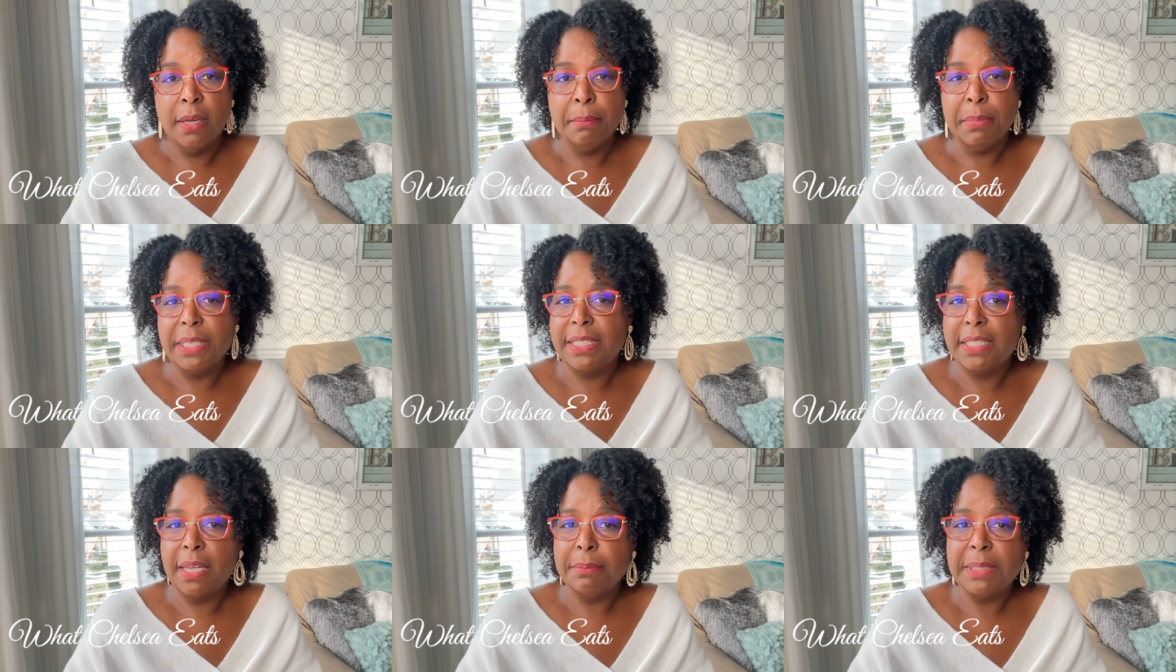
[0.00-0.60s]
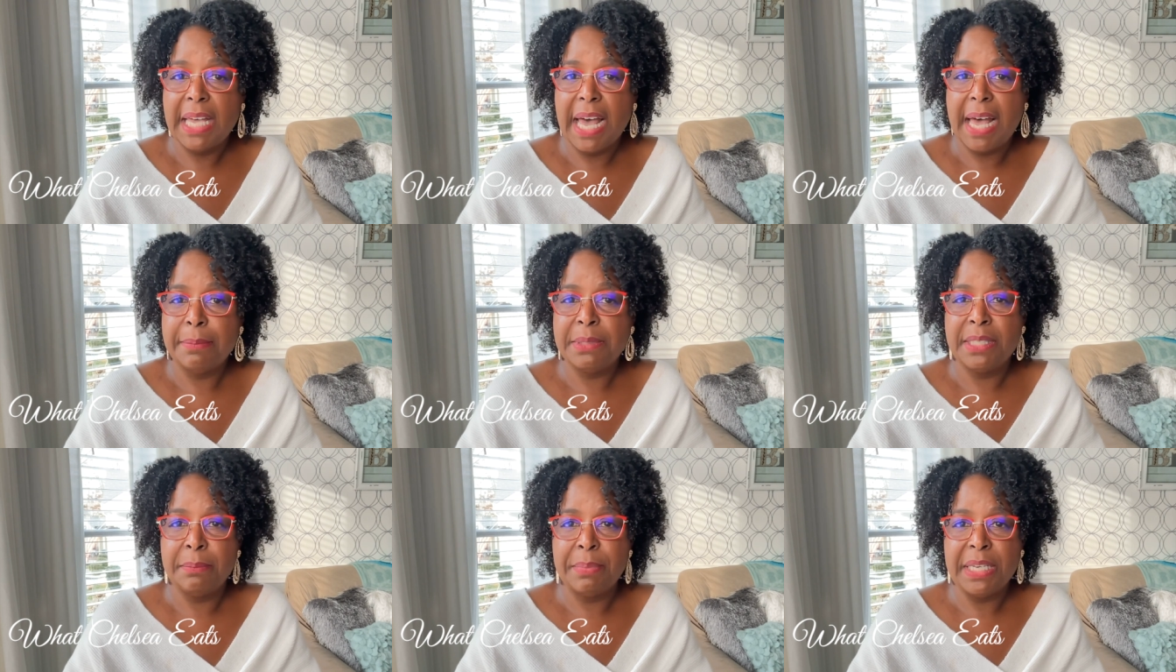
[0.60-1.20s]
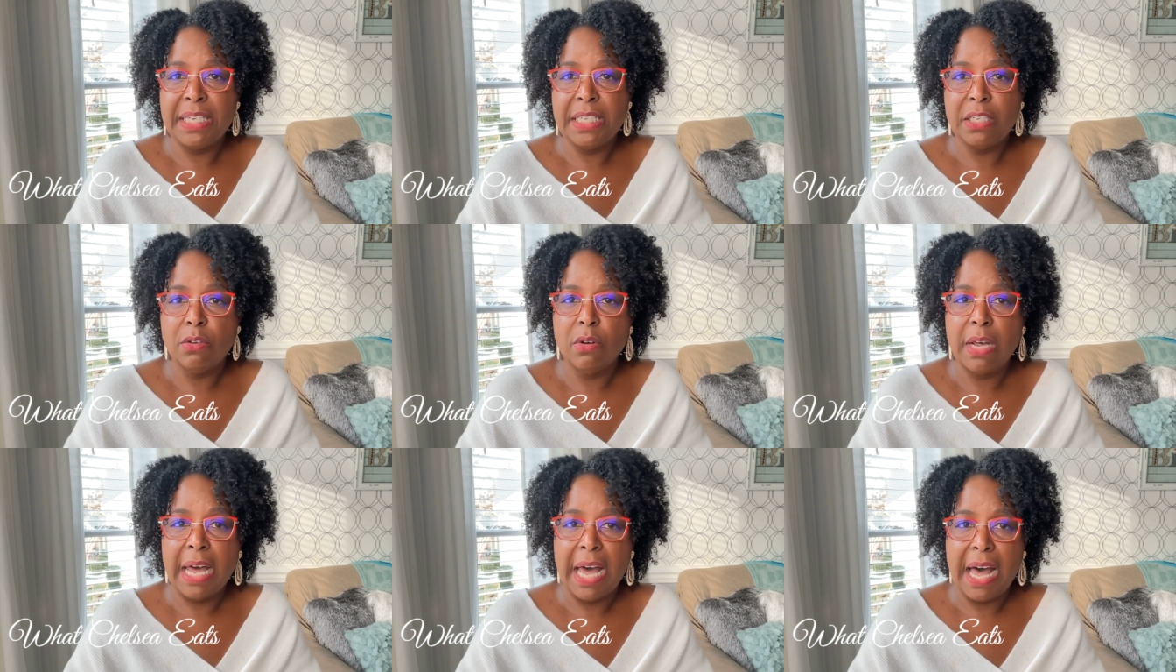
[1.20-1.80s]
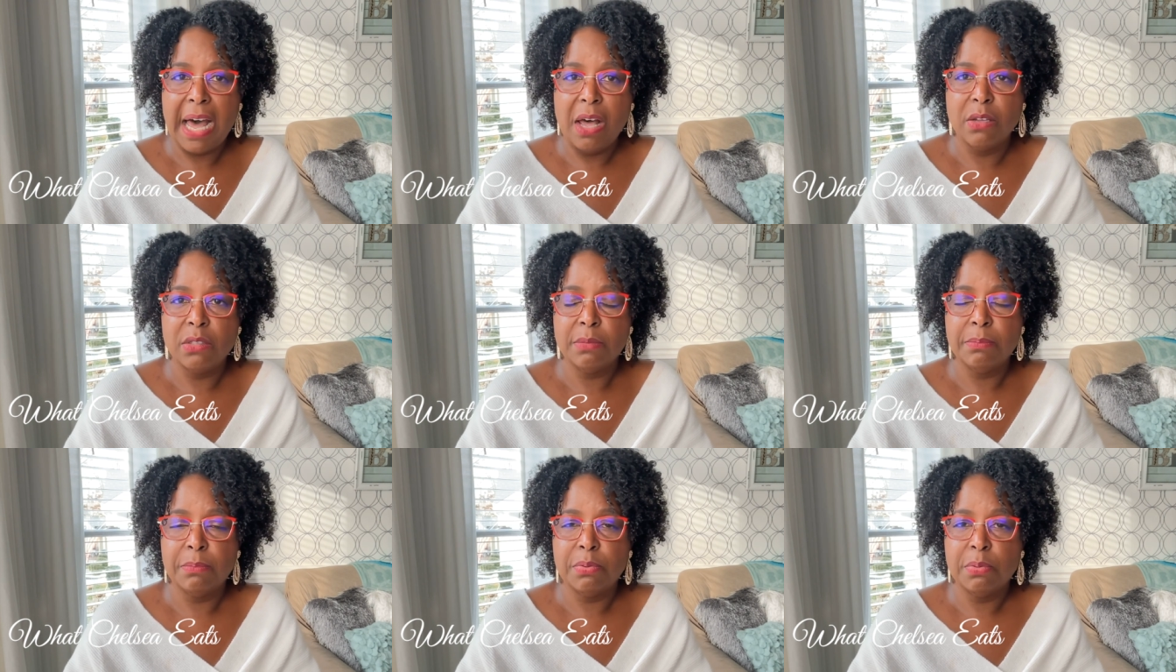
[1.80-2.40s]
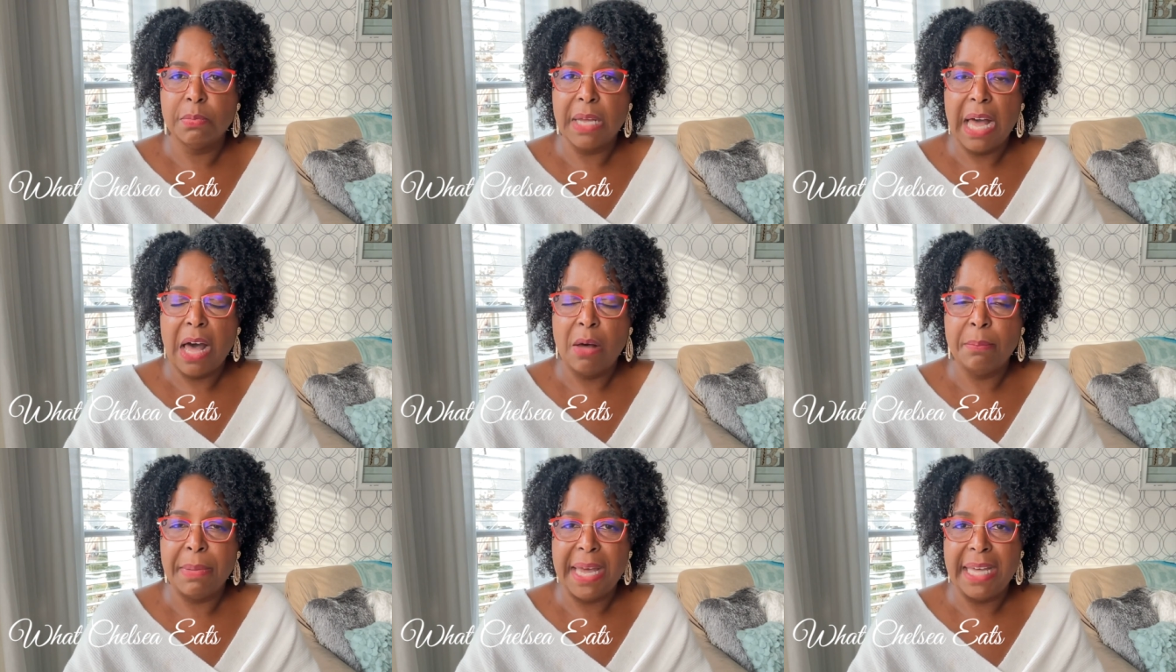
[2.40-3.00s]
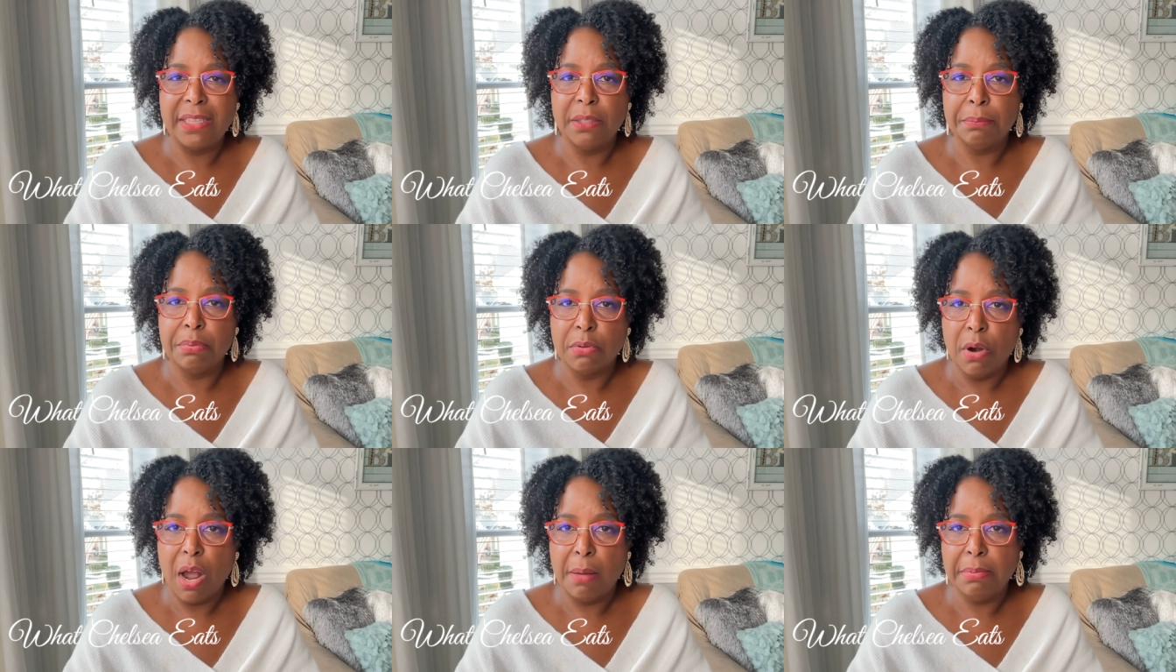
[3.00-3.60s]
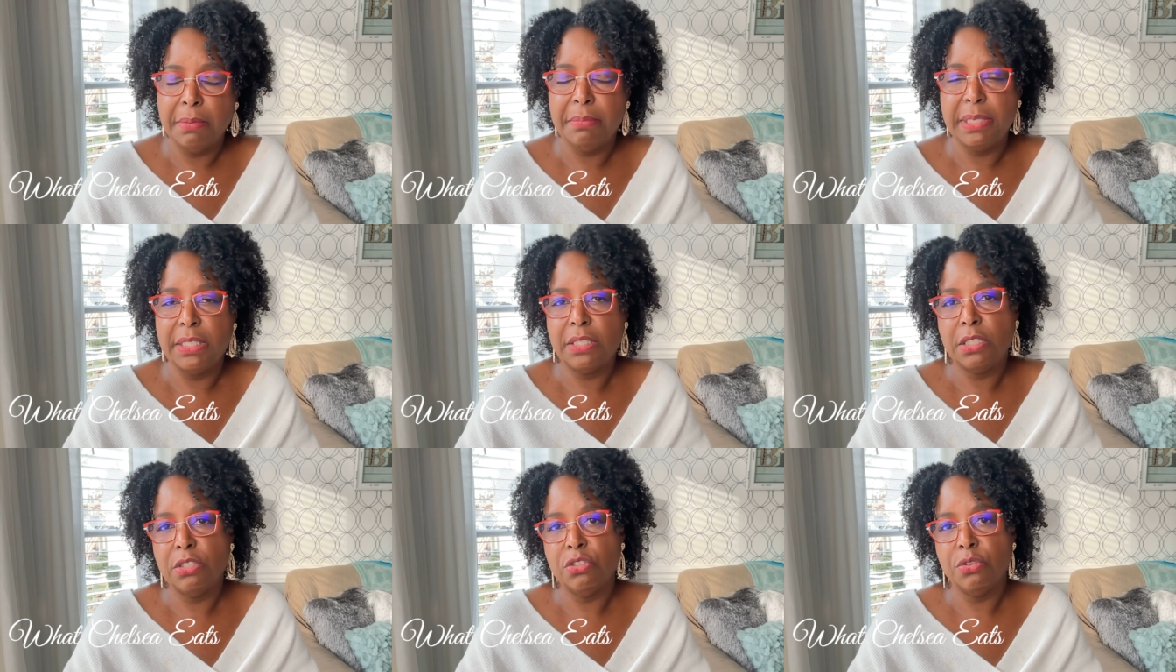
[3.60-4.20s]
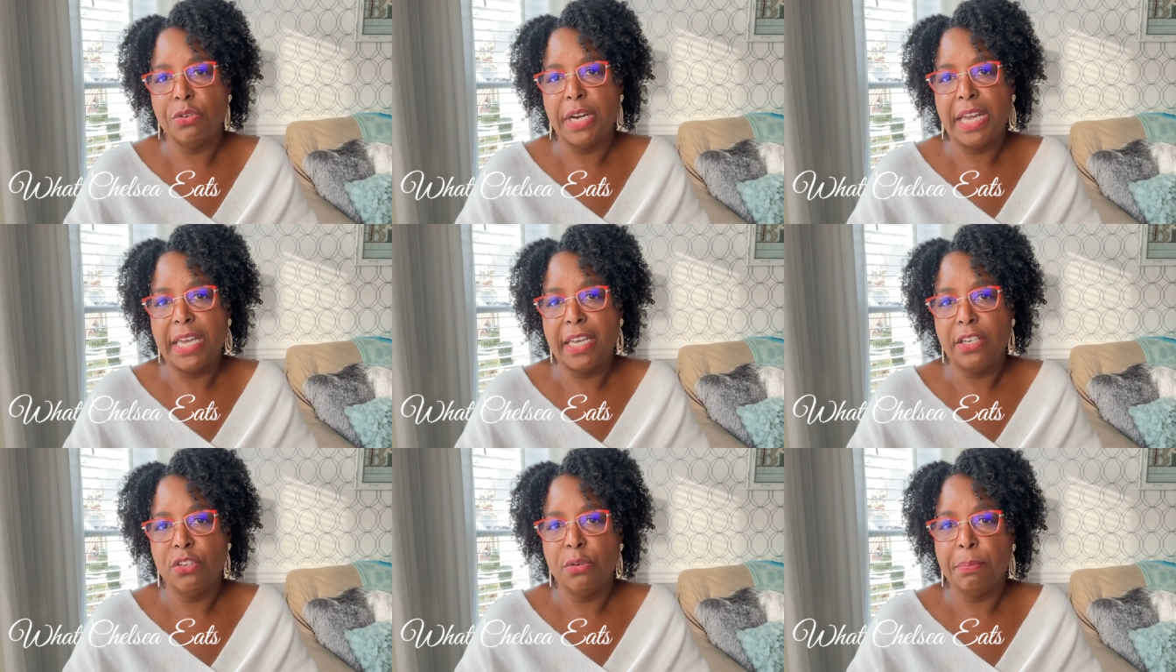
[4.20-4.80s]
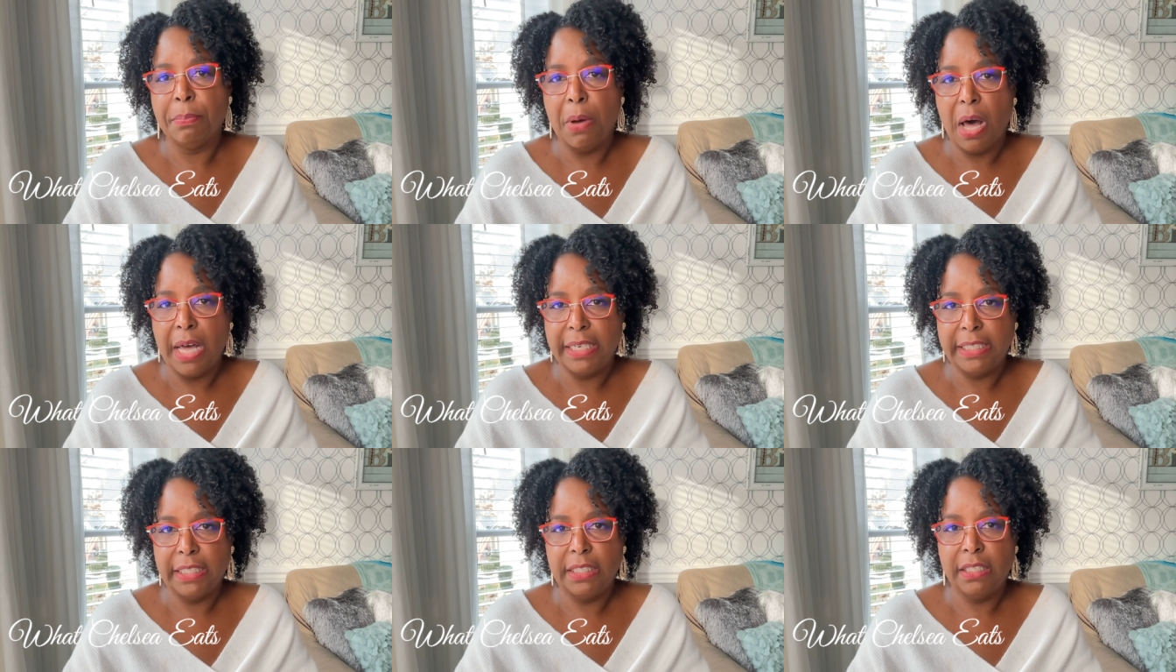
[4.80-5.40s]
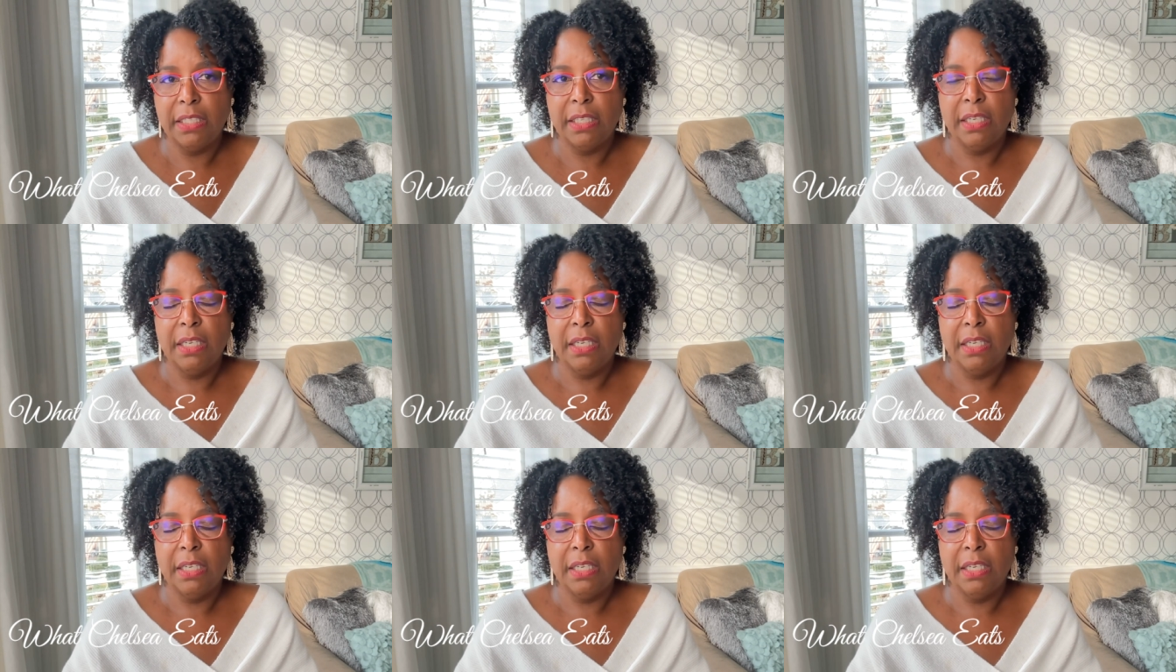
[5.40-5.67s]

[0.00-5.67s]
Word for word: But sometimes, depending on how how bad the problem is in your in your body,